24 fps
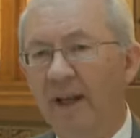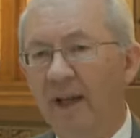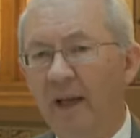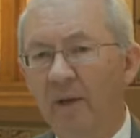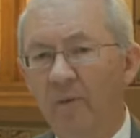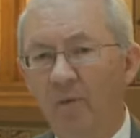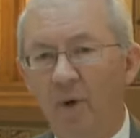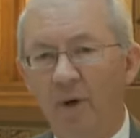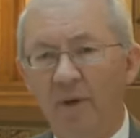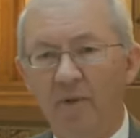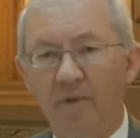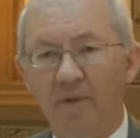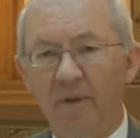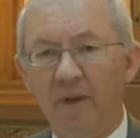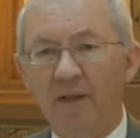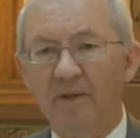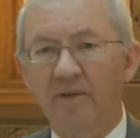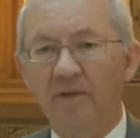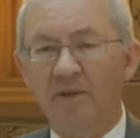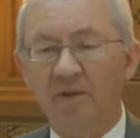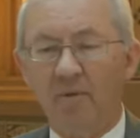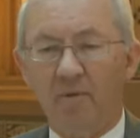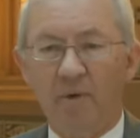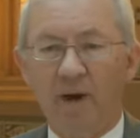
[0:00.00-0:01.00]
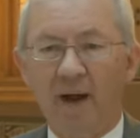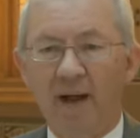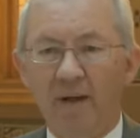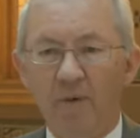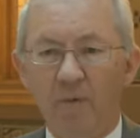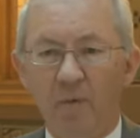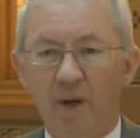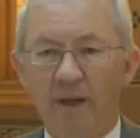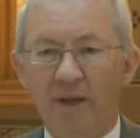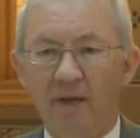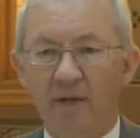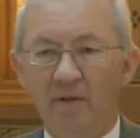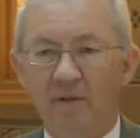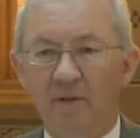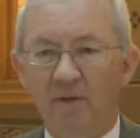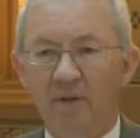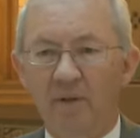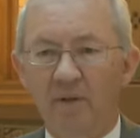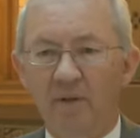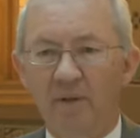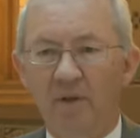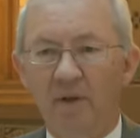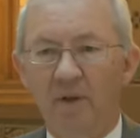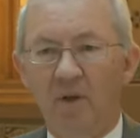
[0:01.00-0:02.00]
And whether that's the right way to do
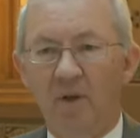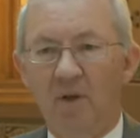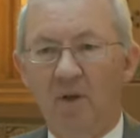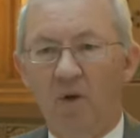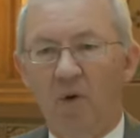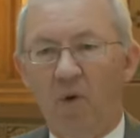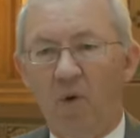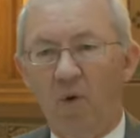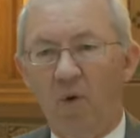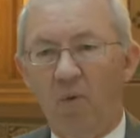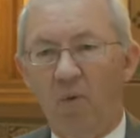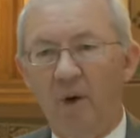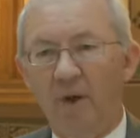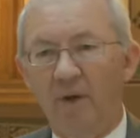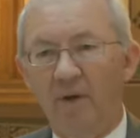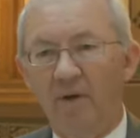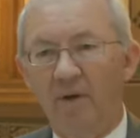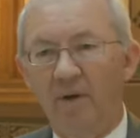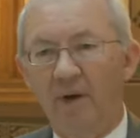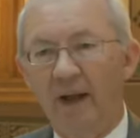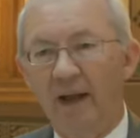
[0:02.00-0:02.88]
it, or whether